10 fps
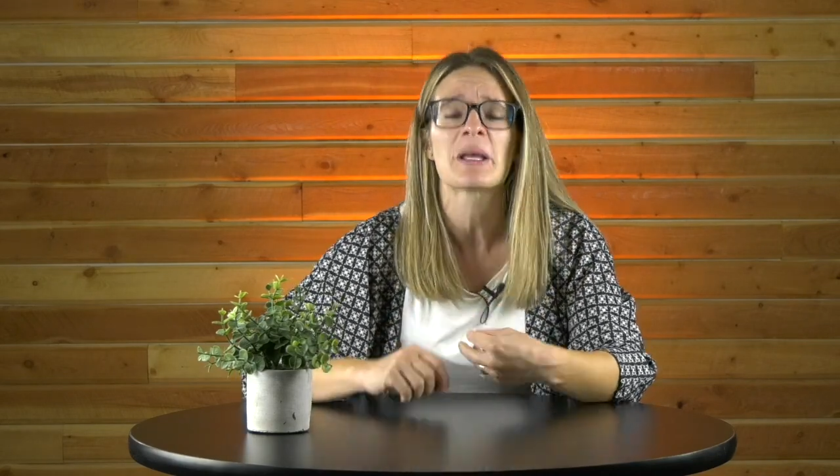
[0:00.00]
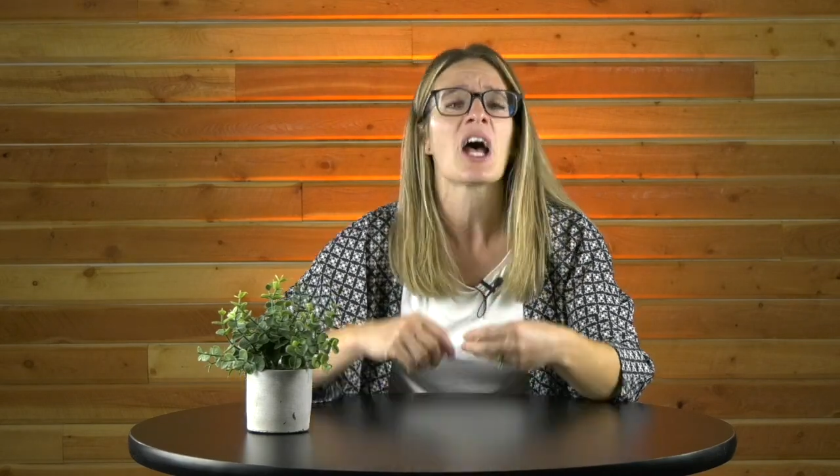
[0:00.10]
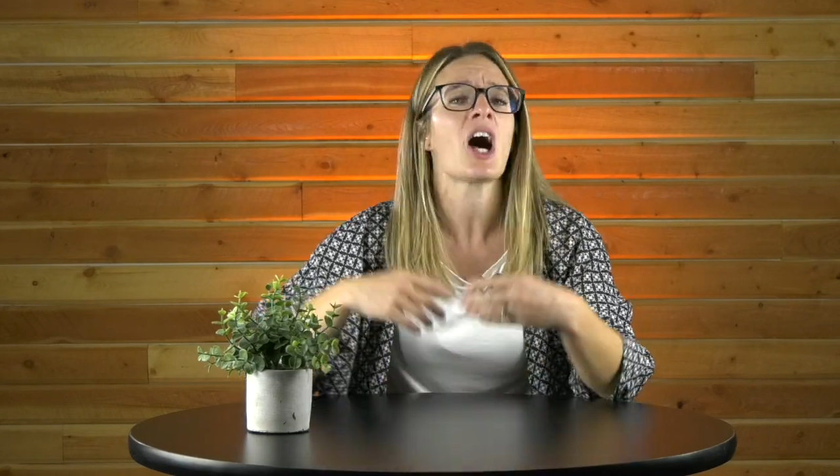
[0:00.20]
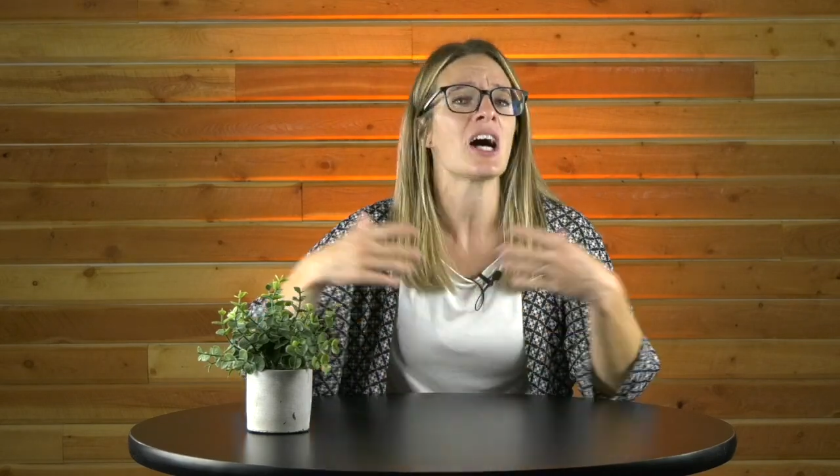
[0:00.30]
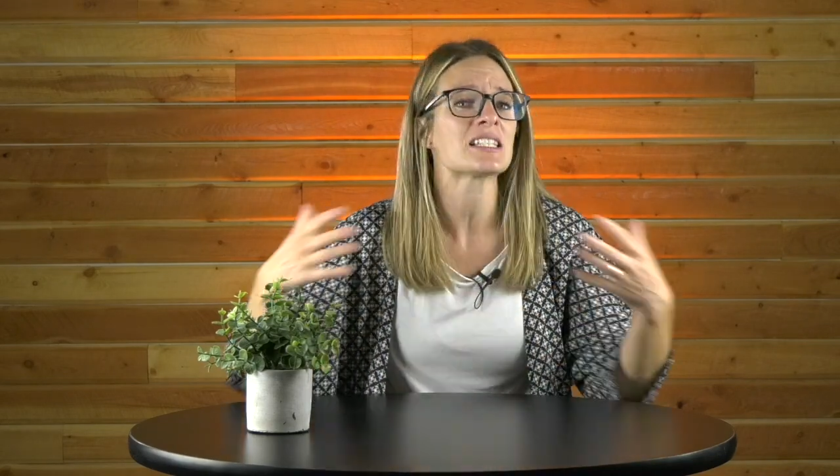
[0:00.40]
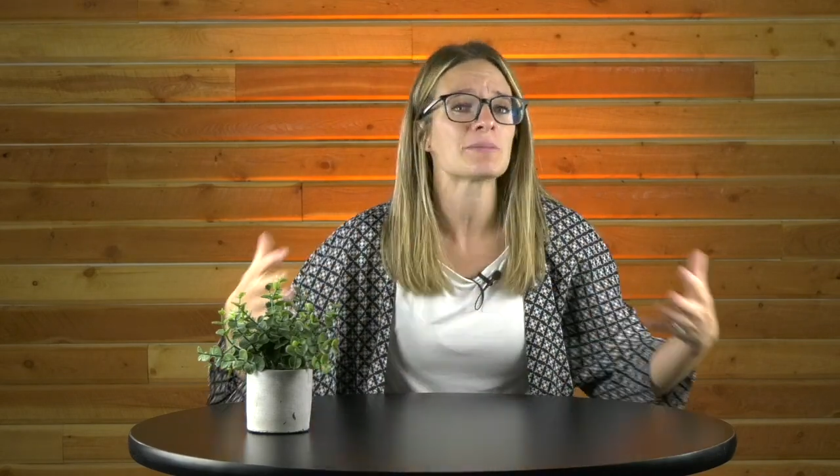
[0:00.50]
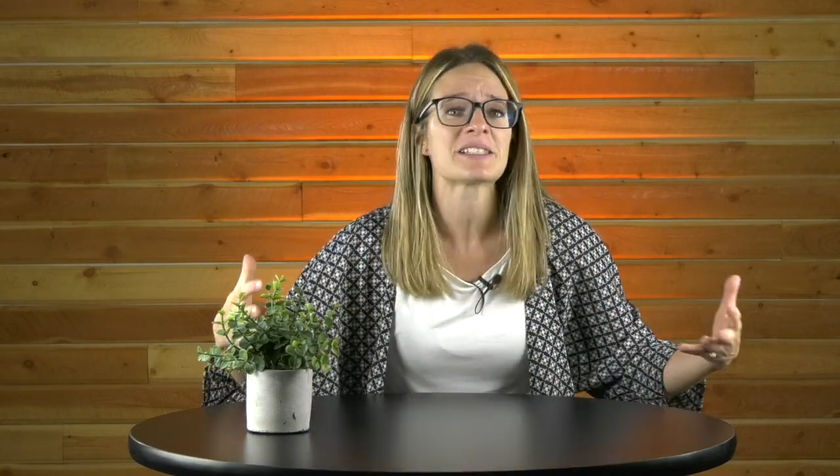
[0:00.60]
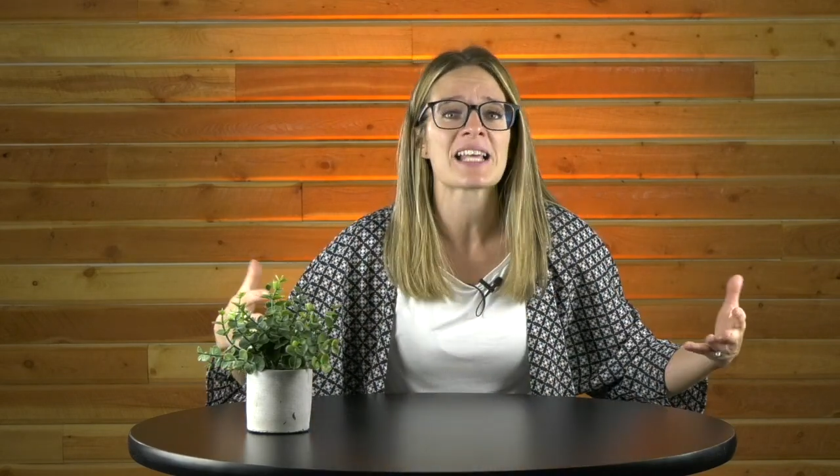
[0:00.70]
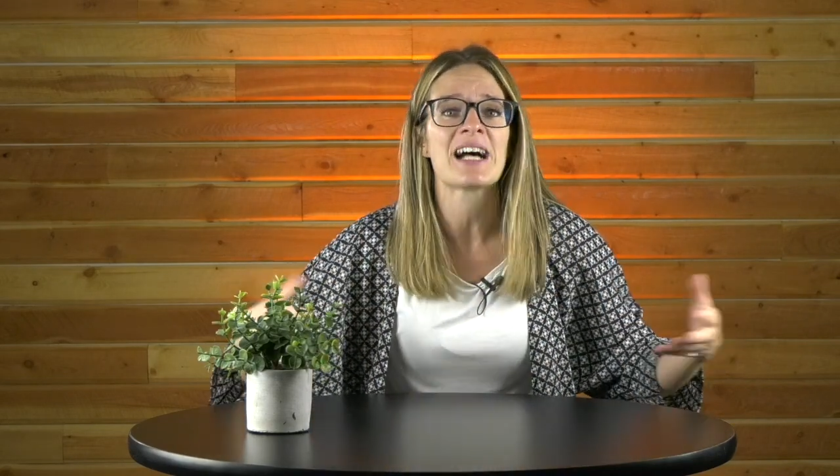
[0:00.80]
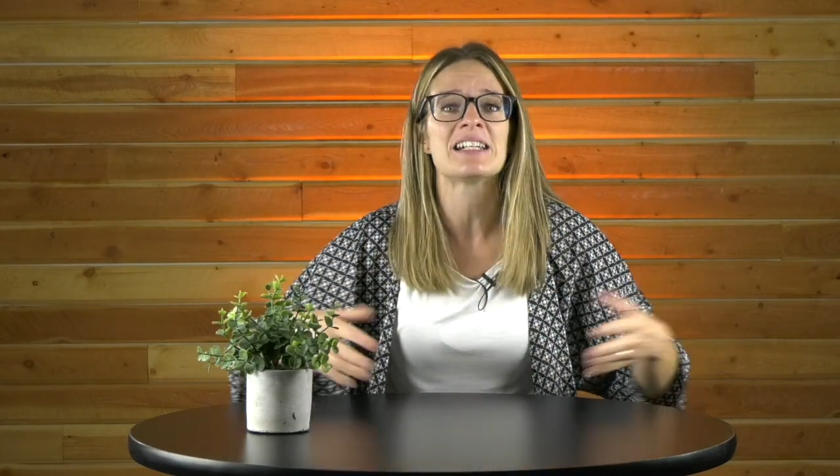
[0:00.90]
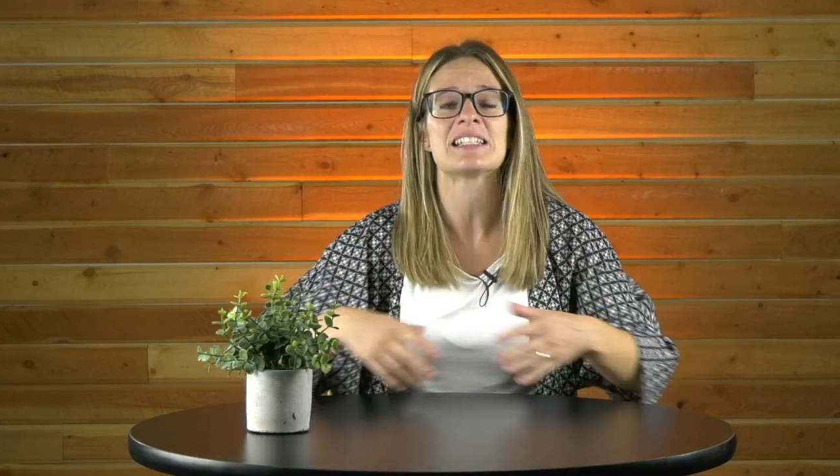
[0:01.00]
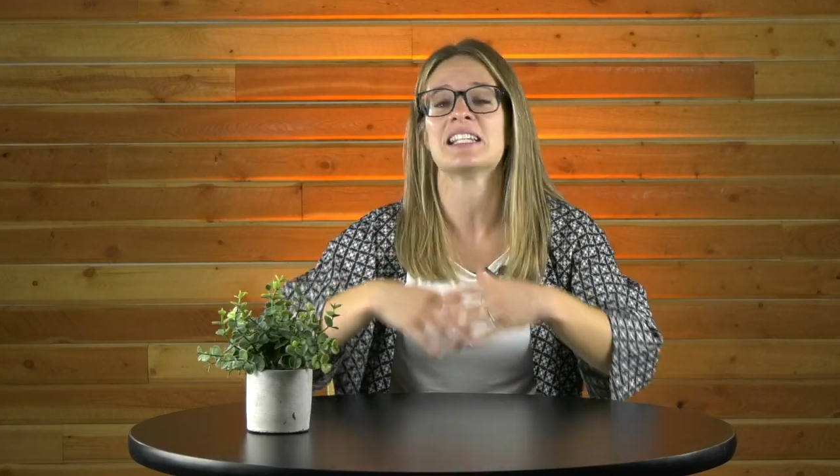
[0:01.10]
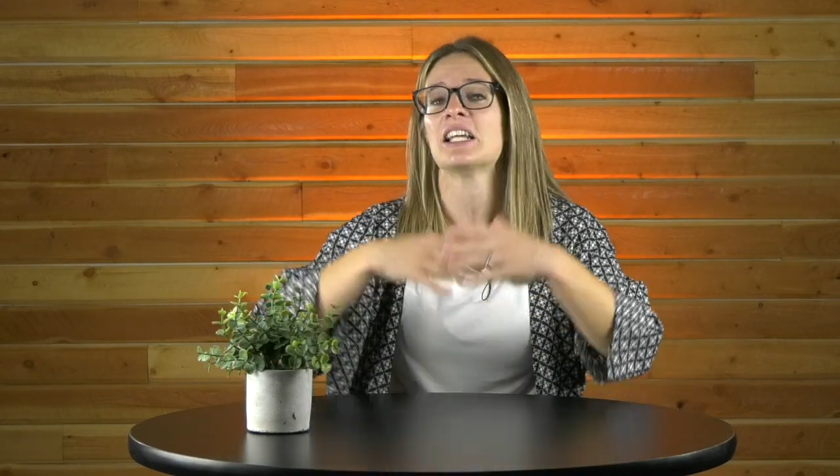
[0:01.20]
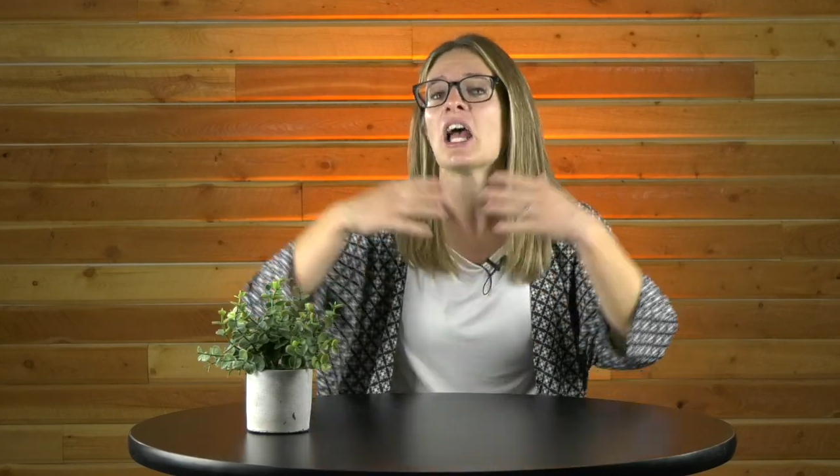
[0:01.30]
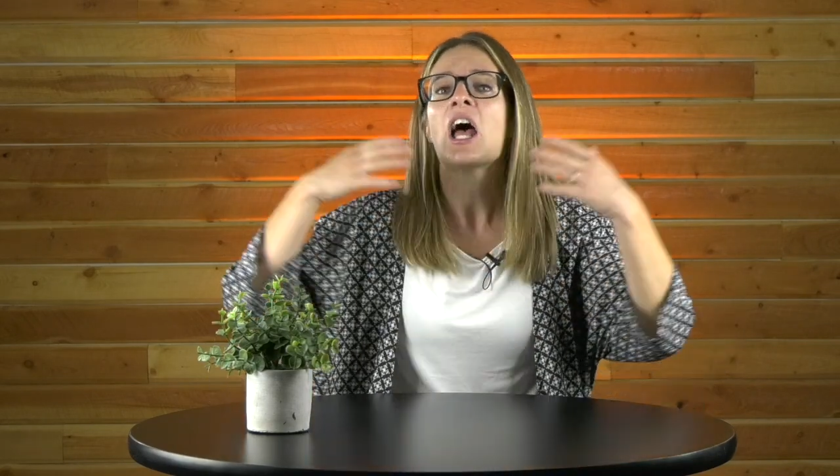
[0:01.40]

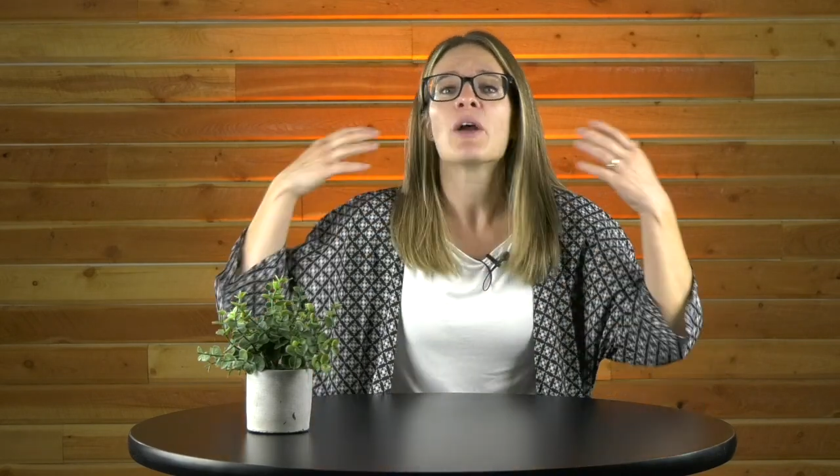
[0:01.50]
hospitality,